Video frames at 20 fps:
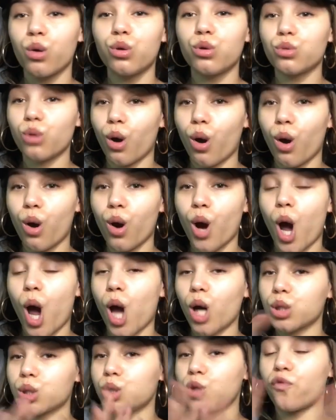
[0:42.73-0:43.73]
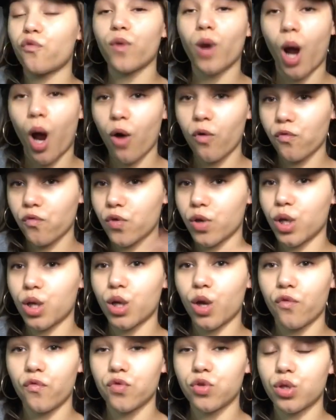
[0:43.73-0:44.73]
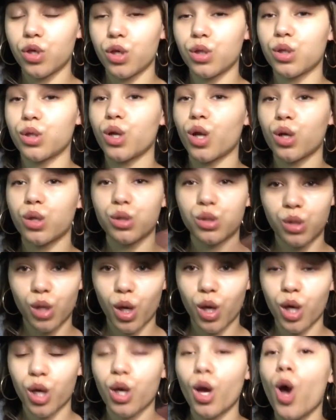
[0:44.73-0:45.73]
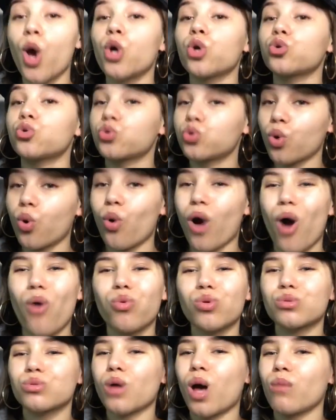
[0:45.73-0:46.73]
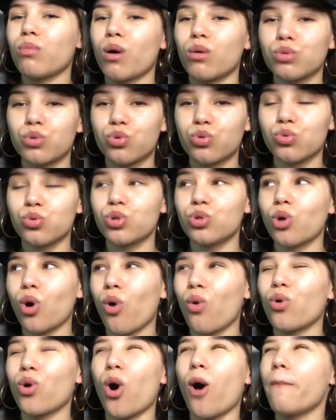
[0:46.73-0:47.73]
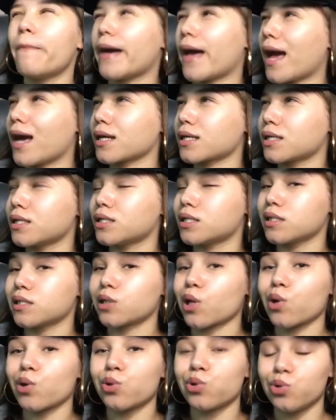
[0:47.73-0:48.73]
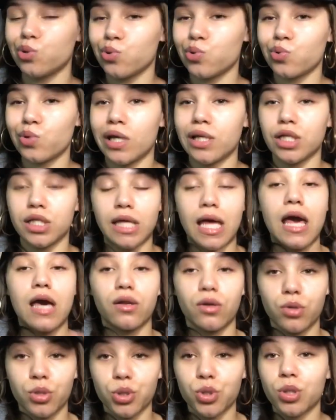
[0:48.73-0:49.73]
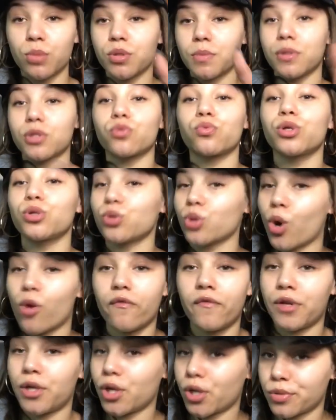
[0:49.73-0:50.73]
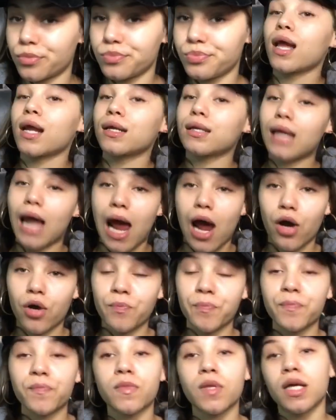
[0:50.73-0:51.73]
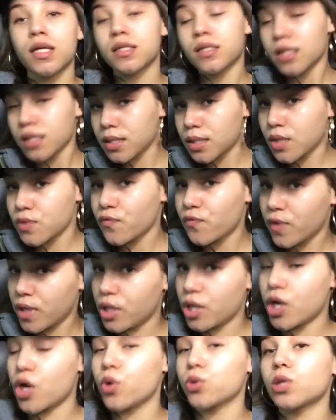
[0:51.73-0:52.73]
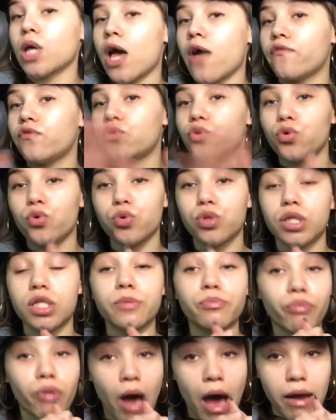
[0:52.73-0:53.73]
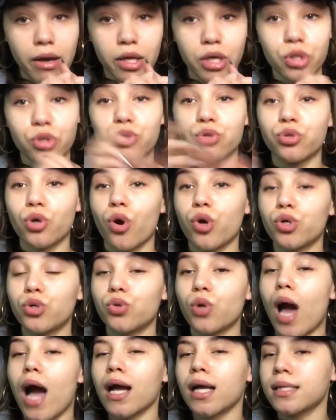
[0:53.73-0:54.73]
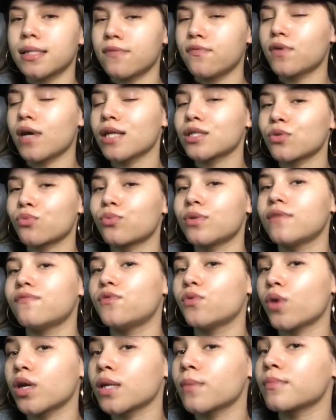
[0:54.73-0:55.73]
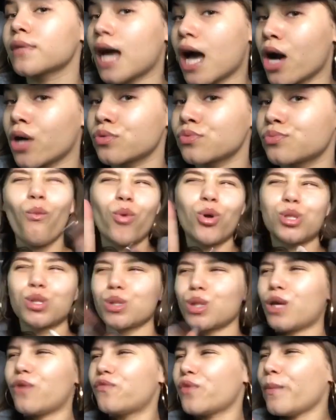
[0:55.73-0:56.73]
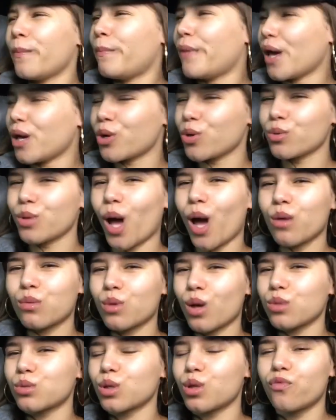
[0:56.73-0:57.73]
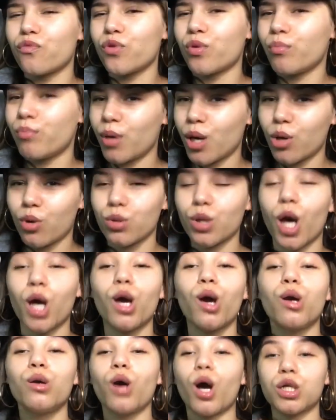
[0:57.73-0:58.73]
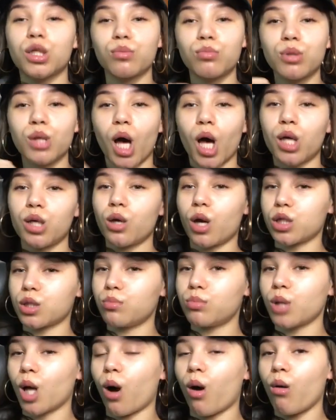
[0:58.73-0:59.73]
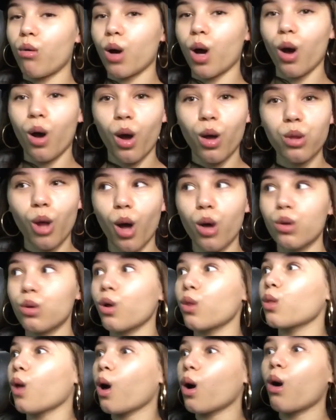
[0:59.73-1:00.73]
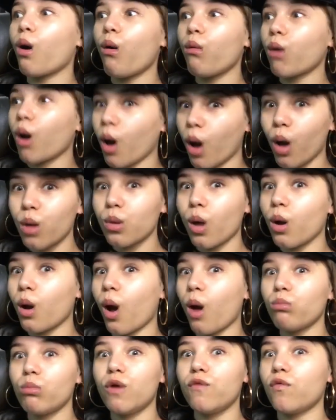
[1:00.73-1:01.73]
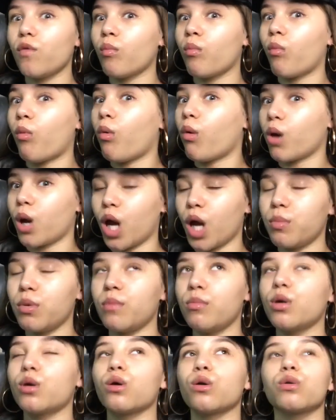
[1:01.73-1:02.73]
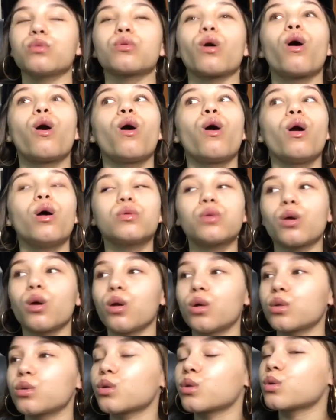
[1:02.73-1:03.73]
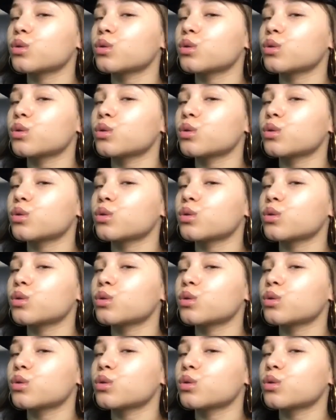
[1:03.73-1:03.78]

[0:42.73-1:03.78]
you know, I had a different outfit and everything the next day, so I was not about to, you know, go back and just do and just add on. So I'm just about to redo the whole video now. Since those videos, I have used these products, so, you know, I can give you guys a review on them now, which is even better. Like, that's even better. Like, y'all should be like, okay, I'm even more happy because at the end of the